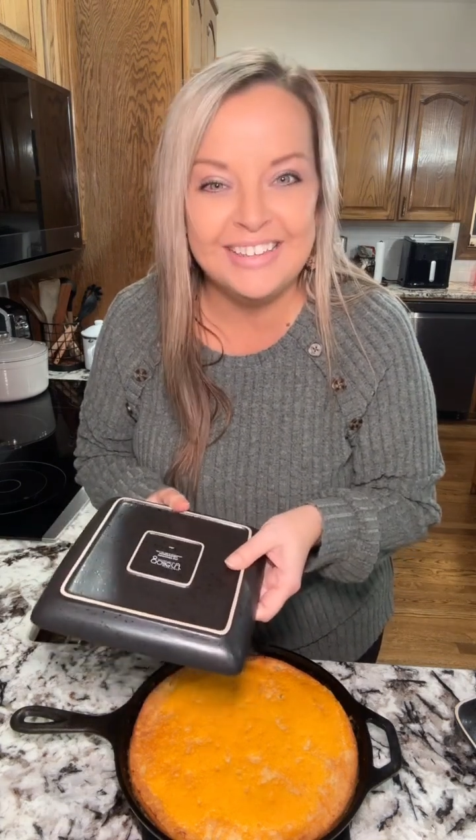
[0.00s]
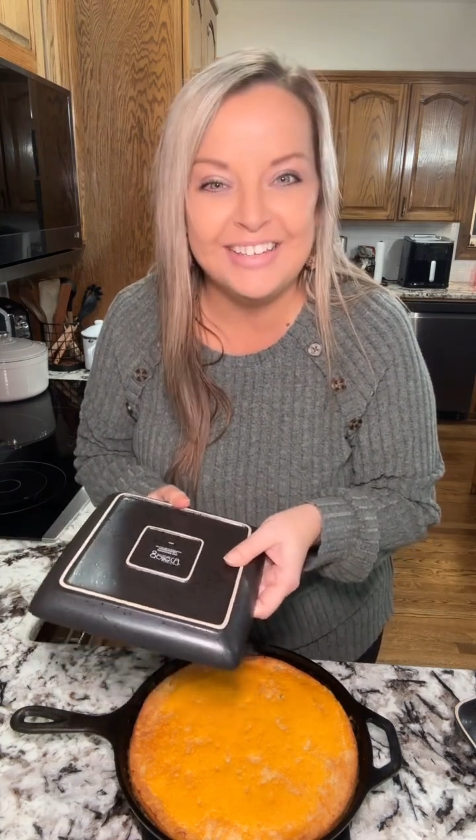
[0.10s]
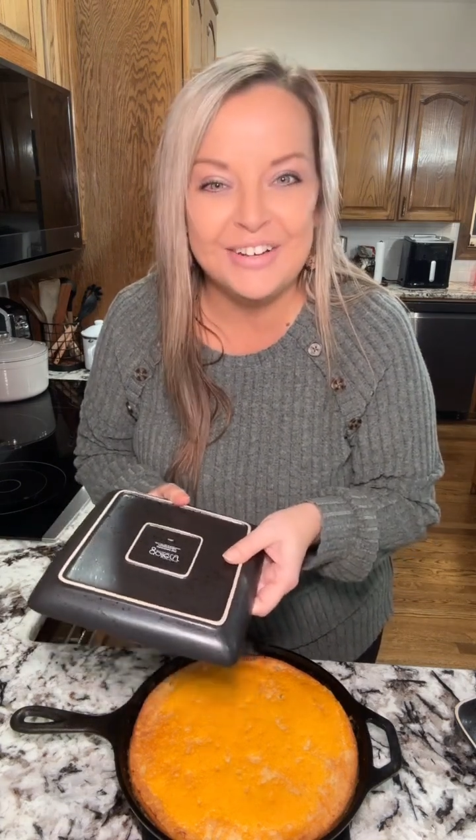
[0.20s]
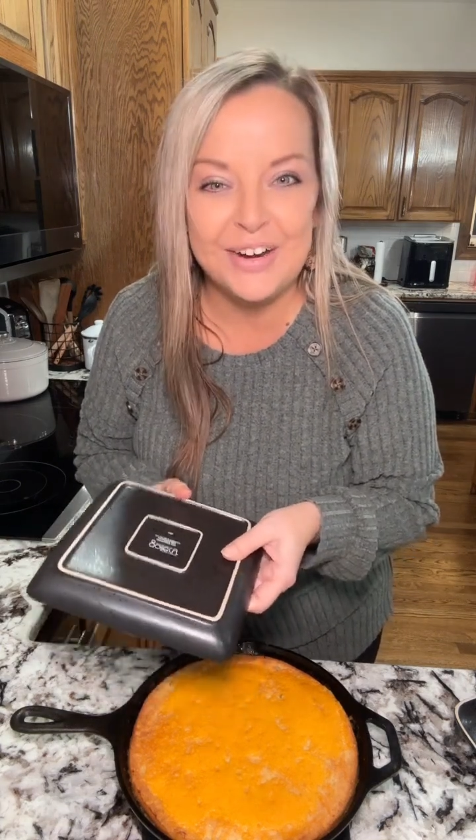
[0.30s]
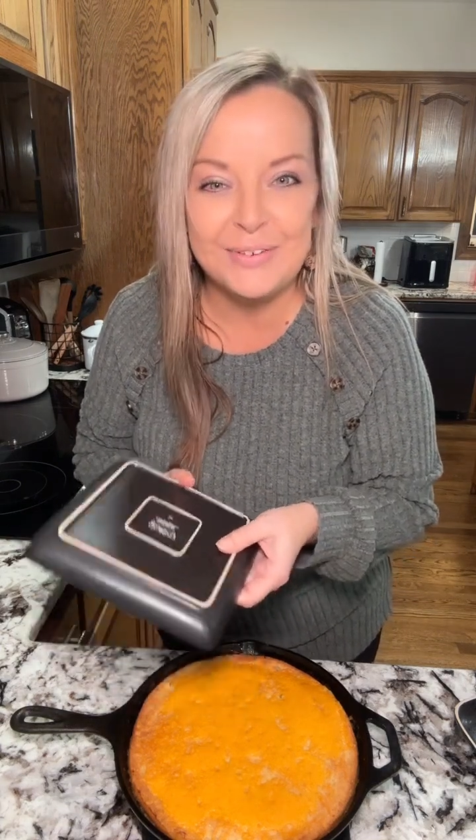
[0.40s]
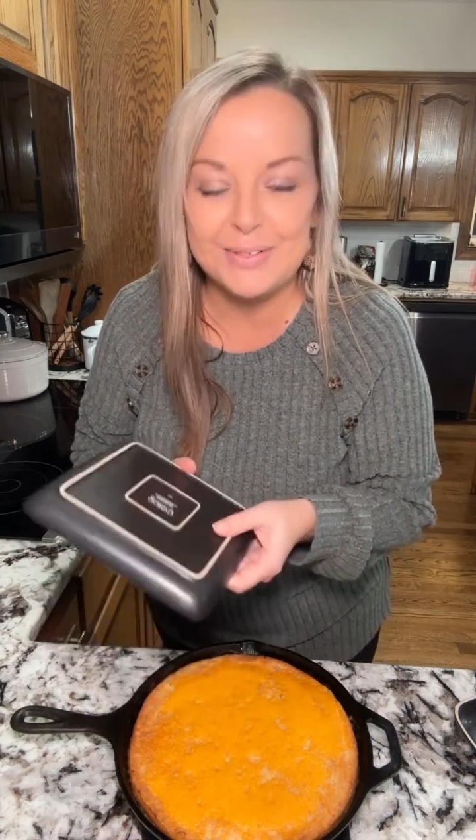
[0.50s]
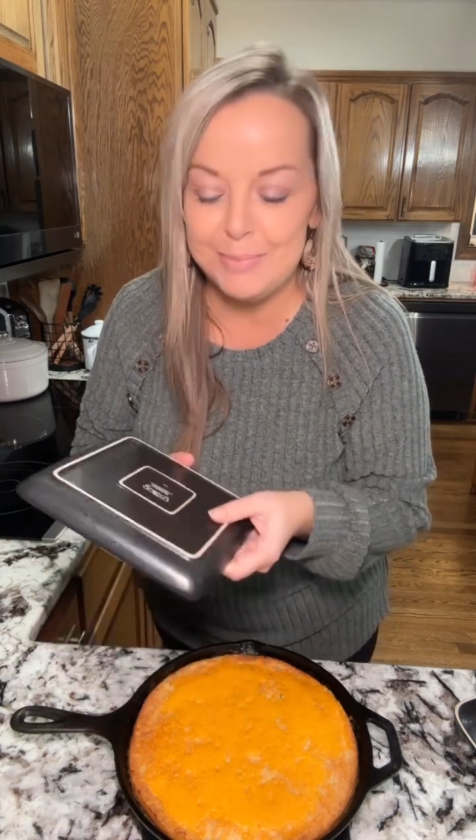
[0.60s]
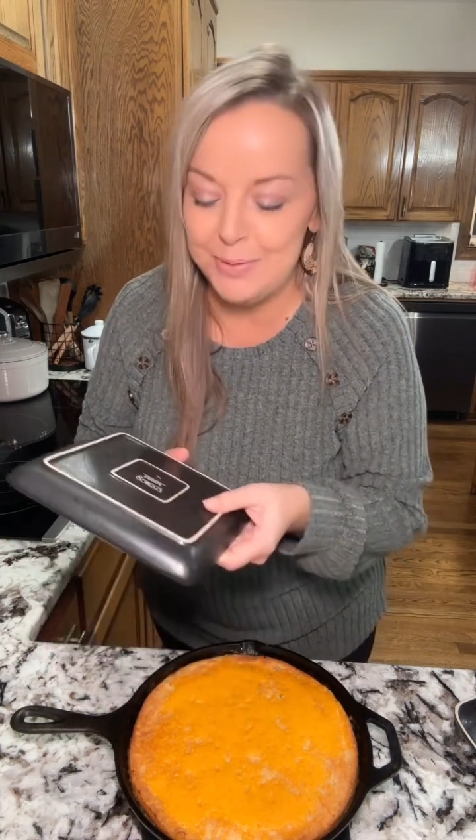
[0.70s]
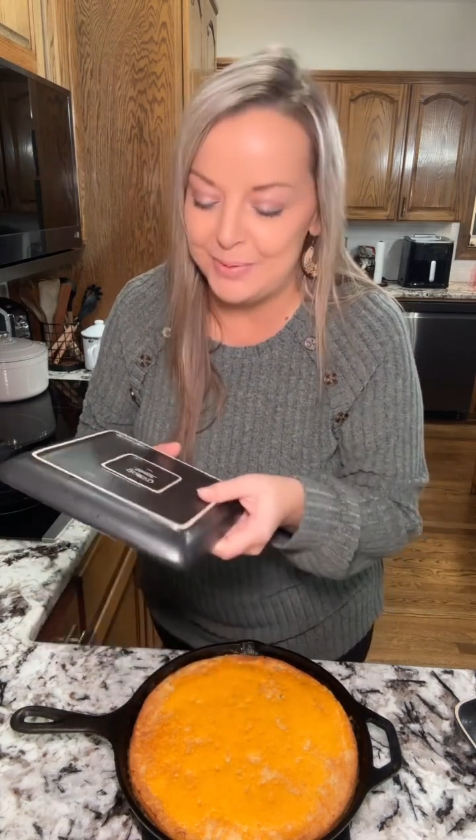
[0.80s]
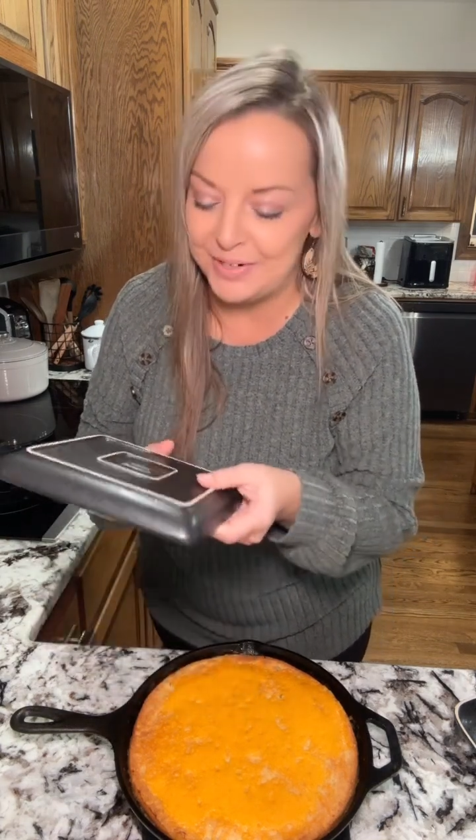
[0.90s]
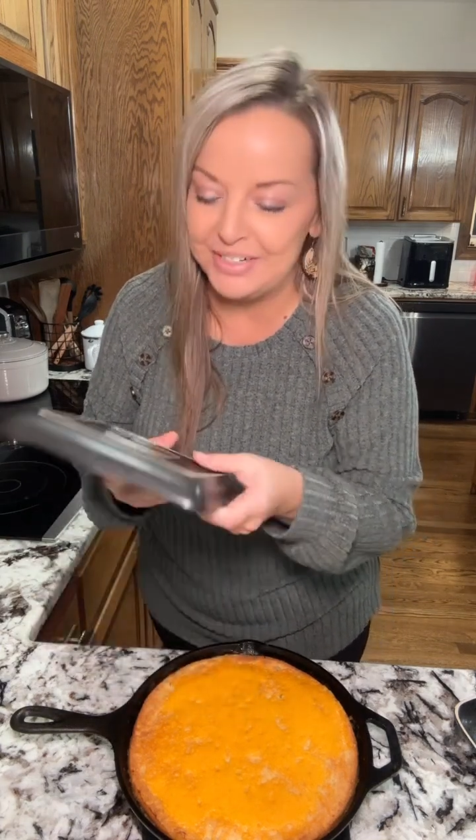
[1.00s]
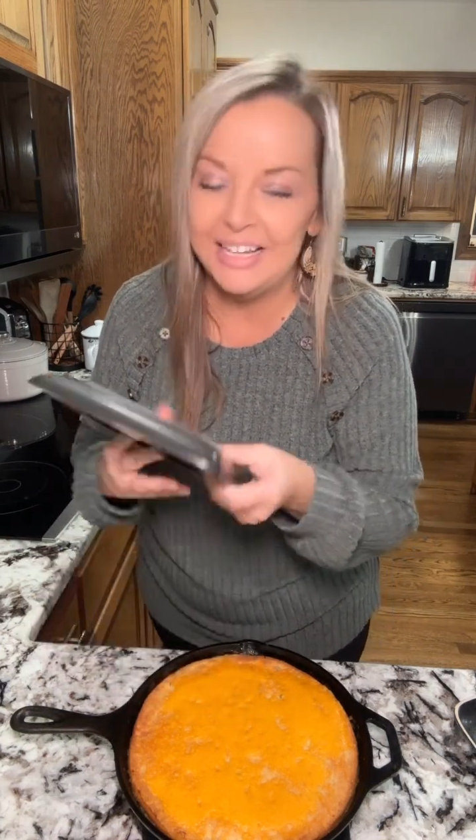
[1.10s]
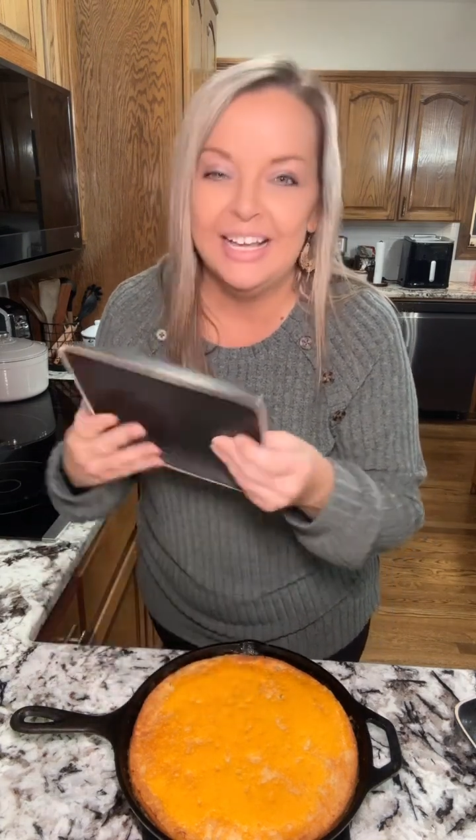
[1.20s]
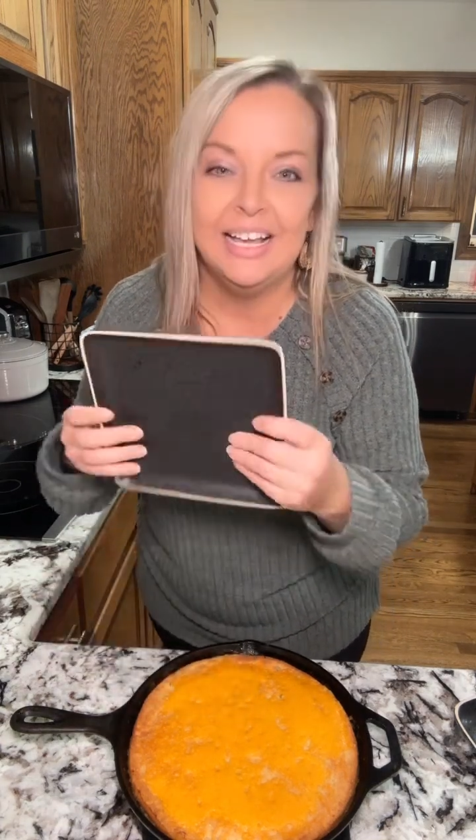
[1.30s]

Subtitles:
the year I was born.